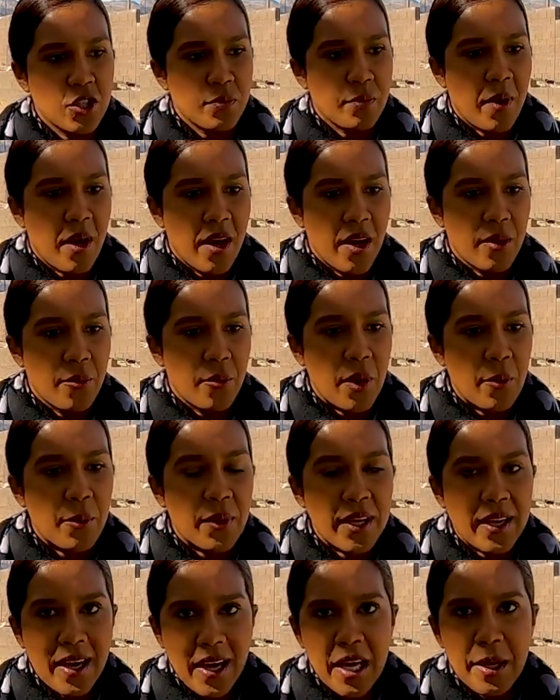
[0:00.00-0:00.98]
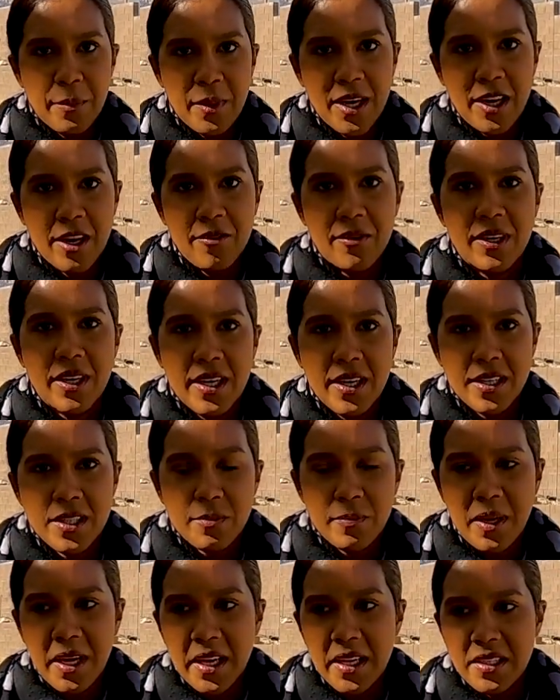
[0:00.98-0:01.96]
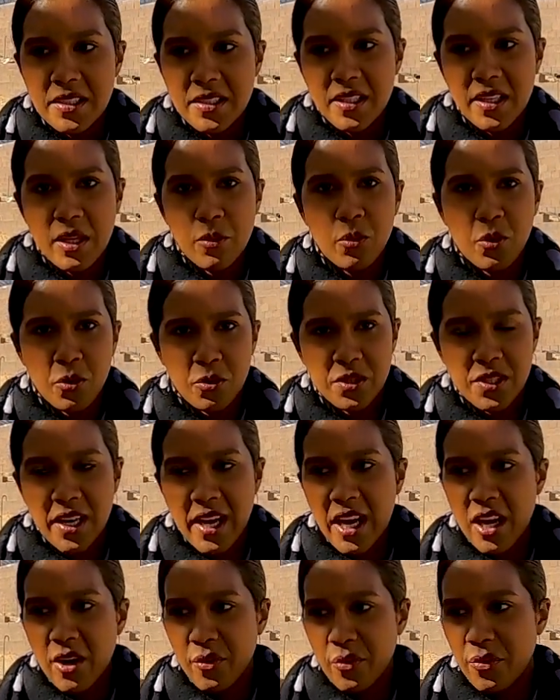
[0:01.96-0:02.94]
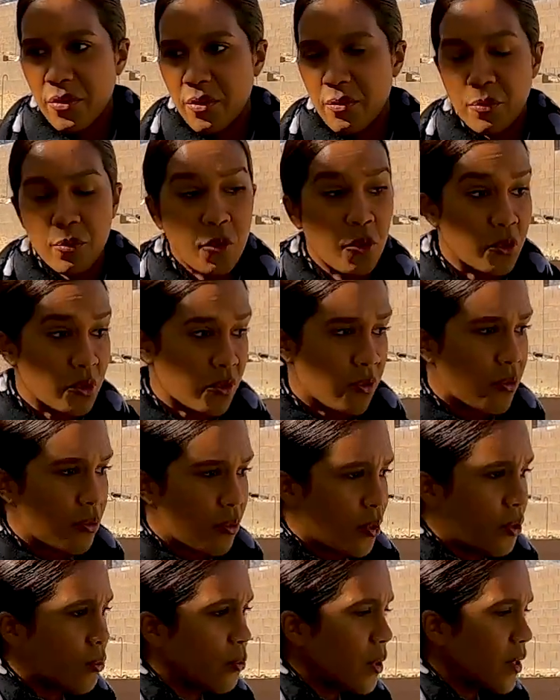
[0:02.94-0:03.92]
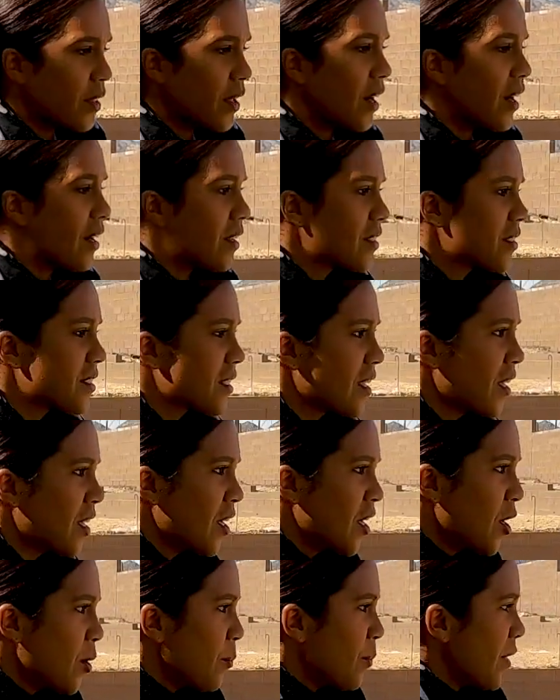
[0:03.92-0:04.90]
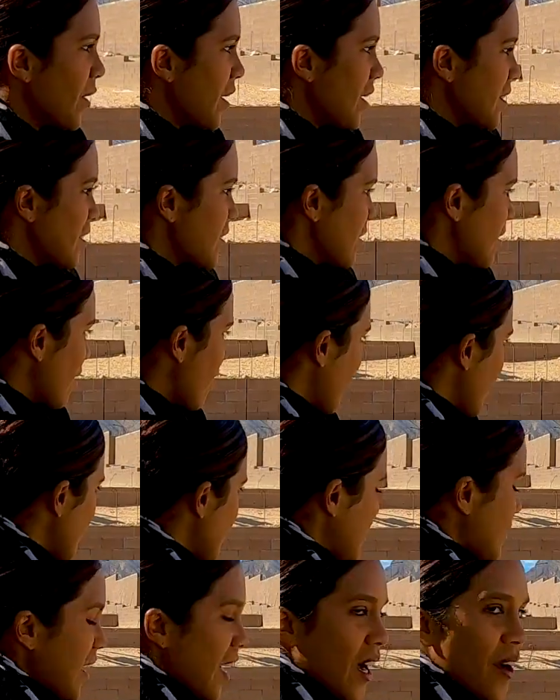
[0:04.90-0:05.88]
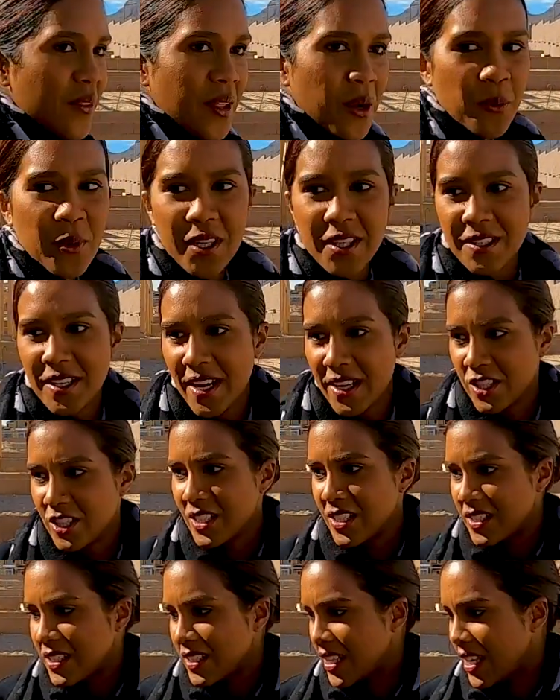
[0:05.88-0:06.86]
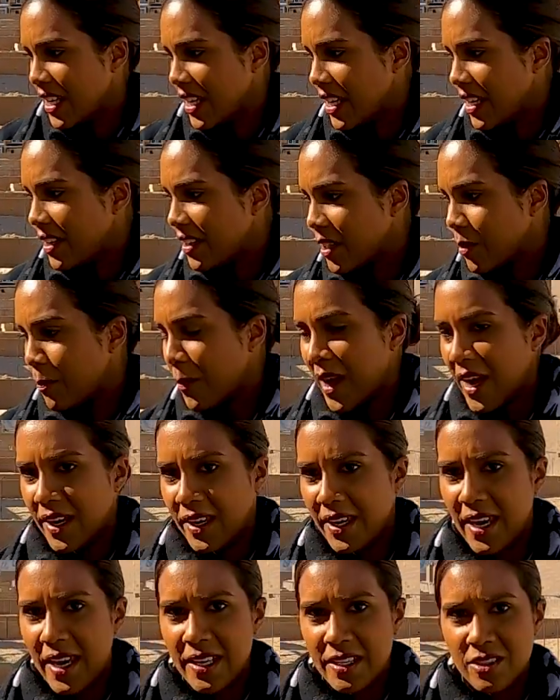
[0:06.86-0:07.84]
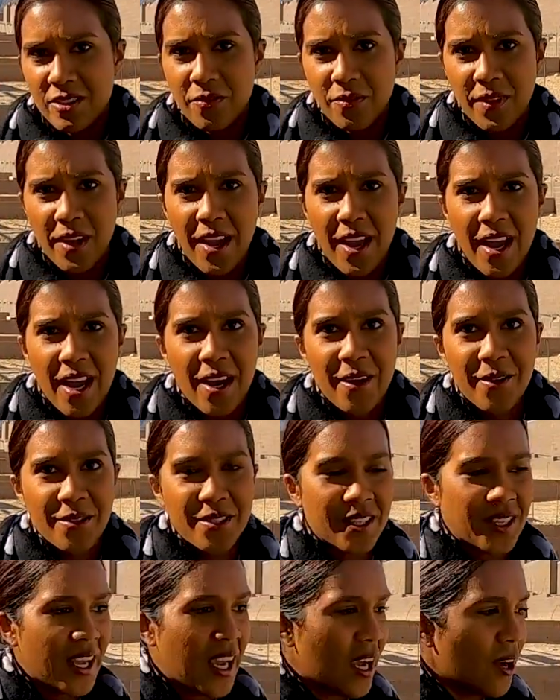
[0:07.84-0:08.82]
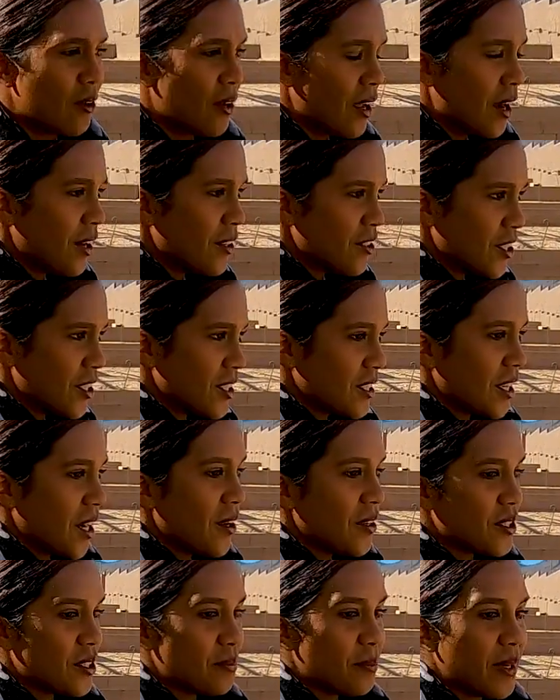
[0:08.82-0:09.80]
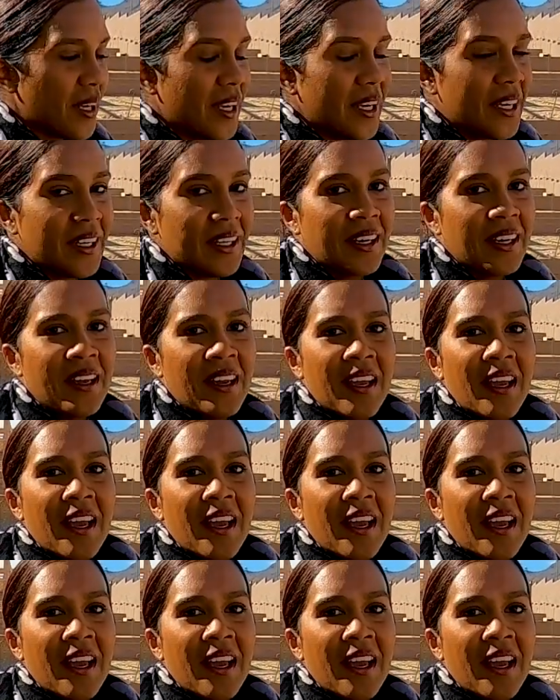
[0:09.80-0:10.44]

just by when we came here and he explained and he walked it out, walked through with us. But it's nice now that we can actually see the back end of the house and how large mm. it's going to be.